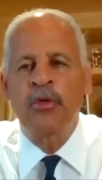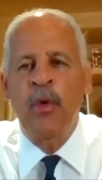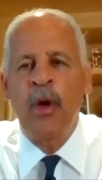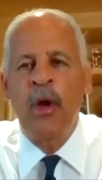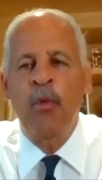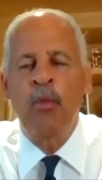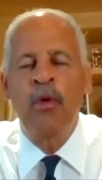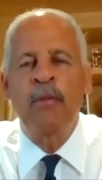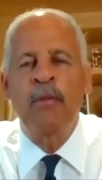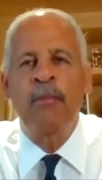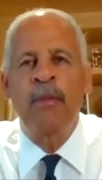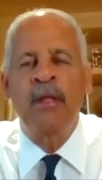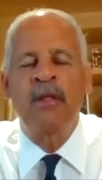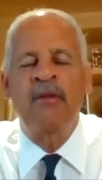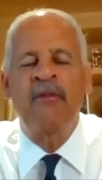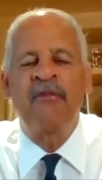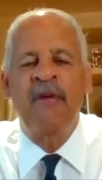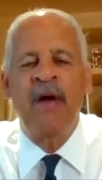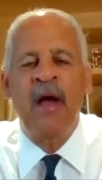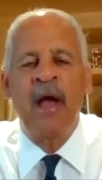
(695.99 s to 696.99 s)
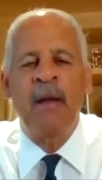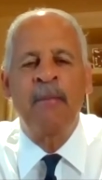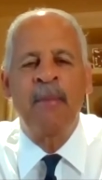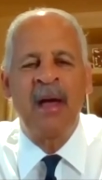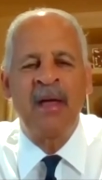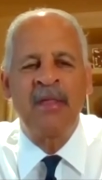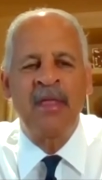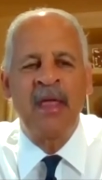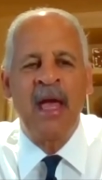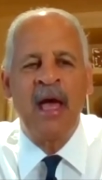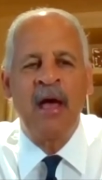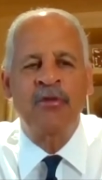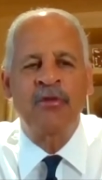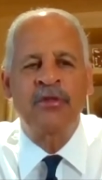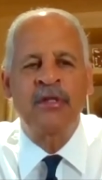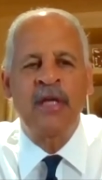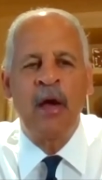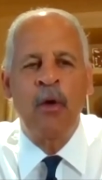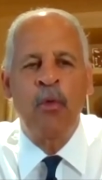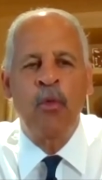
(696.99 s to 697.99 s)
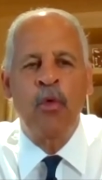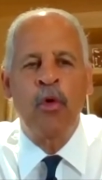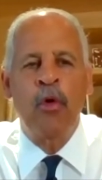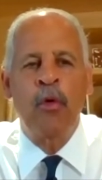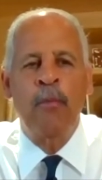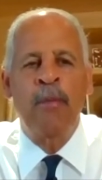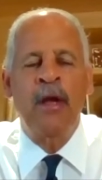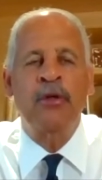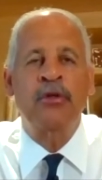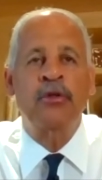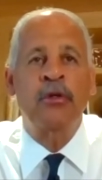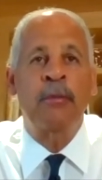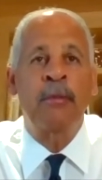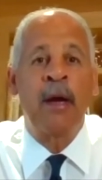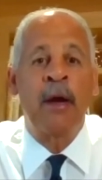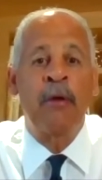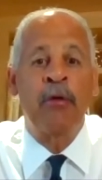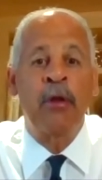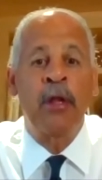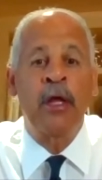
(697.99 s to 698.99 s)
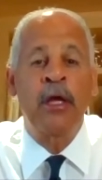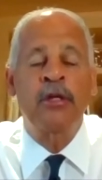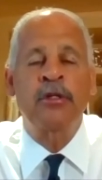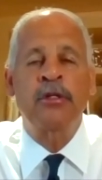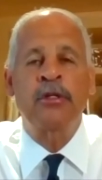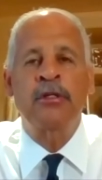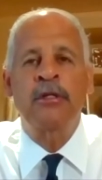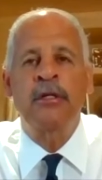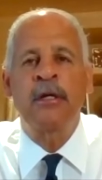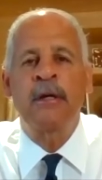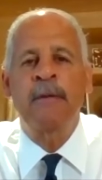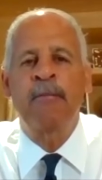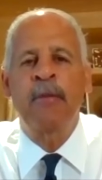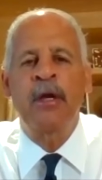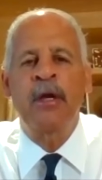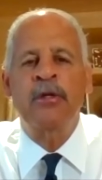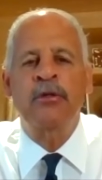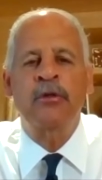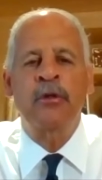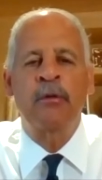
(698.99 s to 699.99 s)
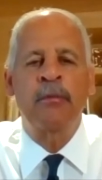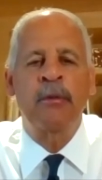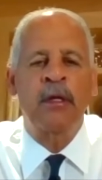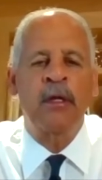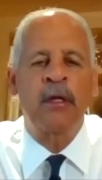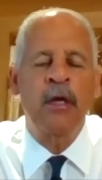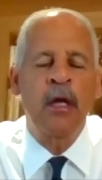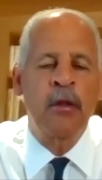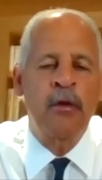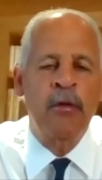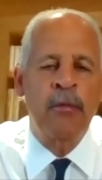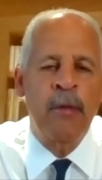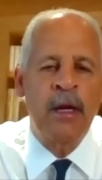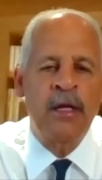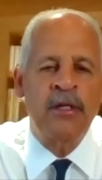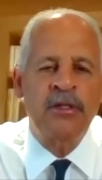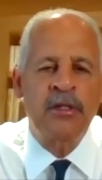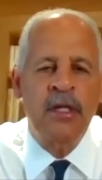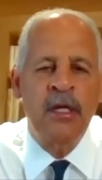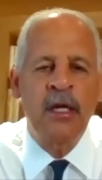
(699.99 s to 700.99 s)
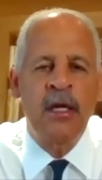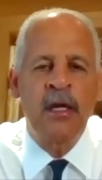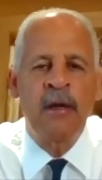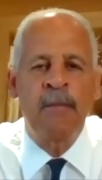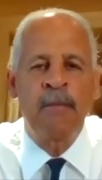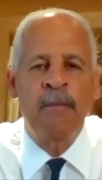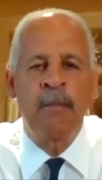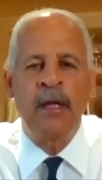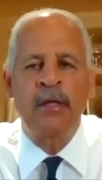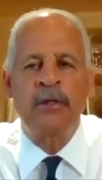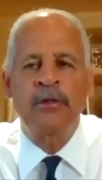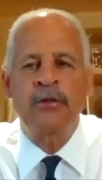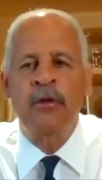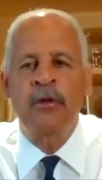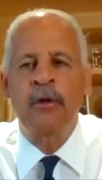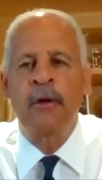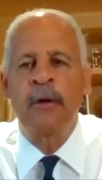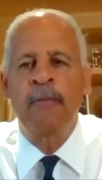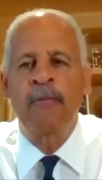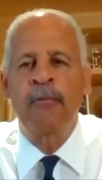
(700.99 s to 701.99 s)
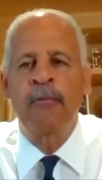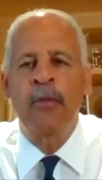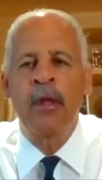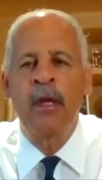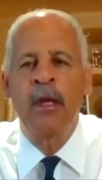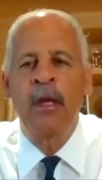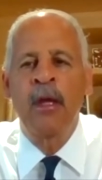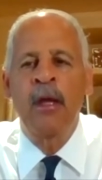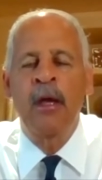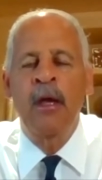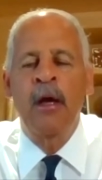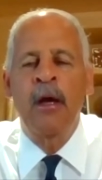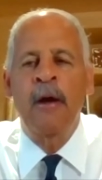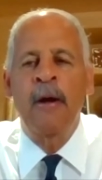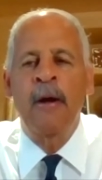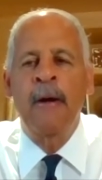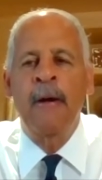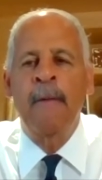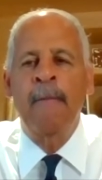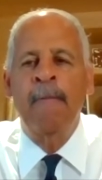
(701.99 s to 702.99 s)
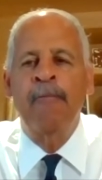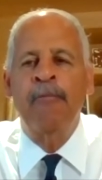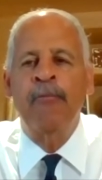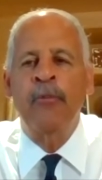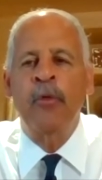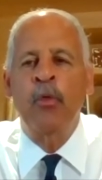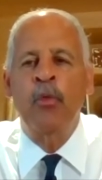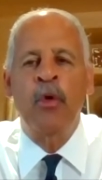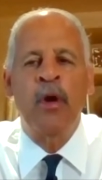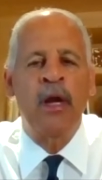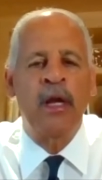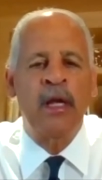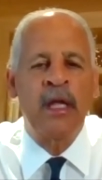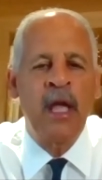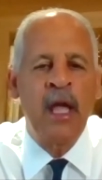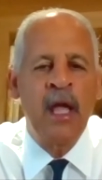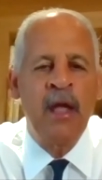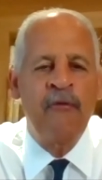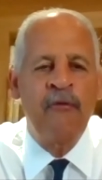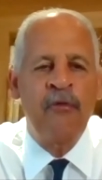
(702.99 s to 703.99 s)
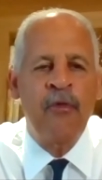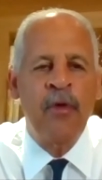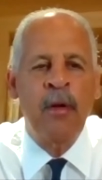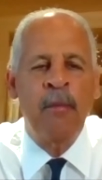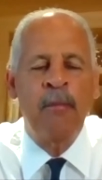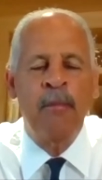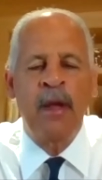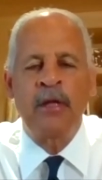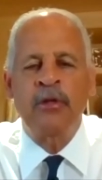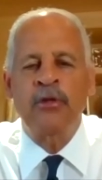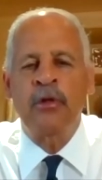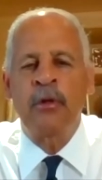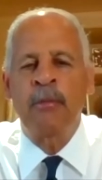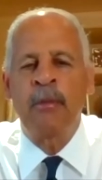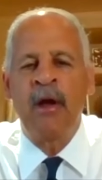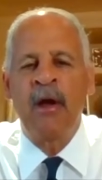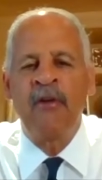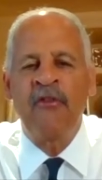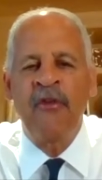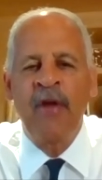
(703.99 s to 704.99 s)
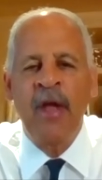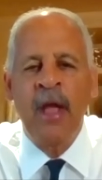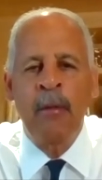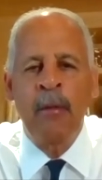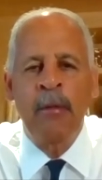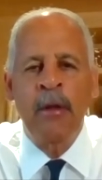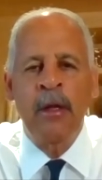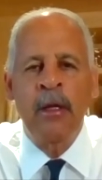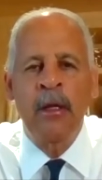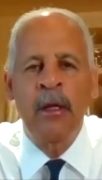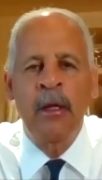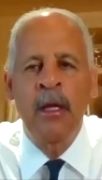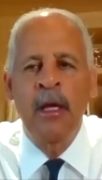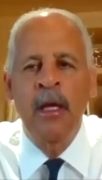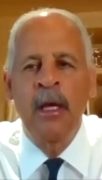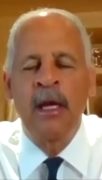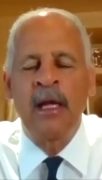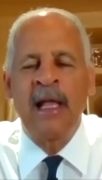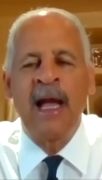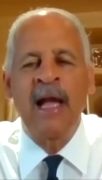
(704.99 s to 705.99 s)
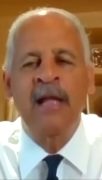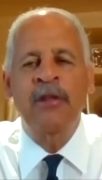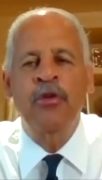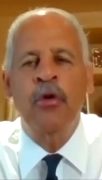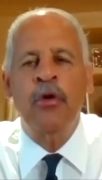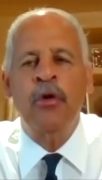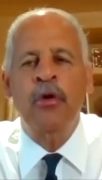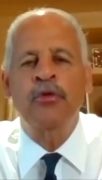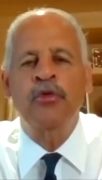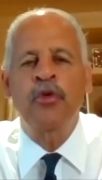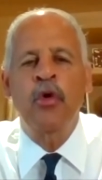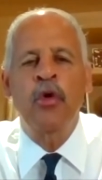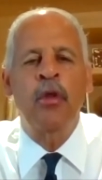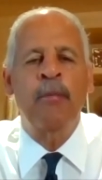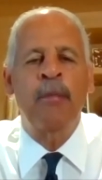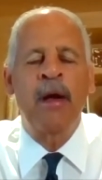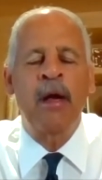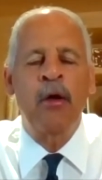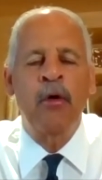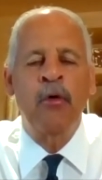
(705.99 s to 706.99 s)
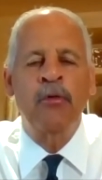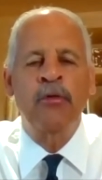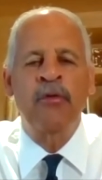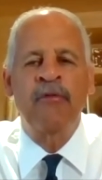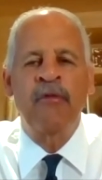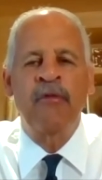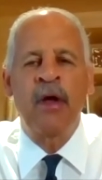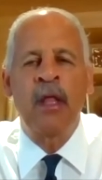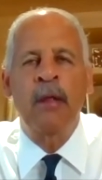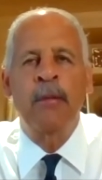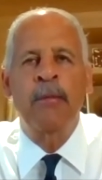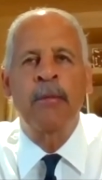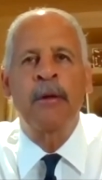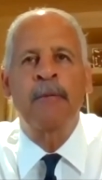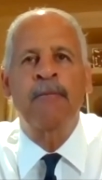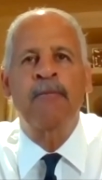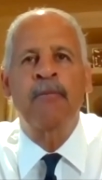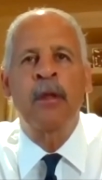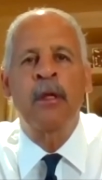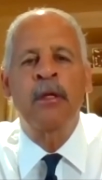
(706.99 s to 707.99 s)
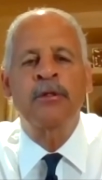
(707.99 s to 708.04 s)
So I wouldn't be defined by the outside world based on my relationship, based on the color of my skin, based on where I came from, based on my family. I took control of my own development.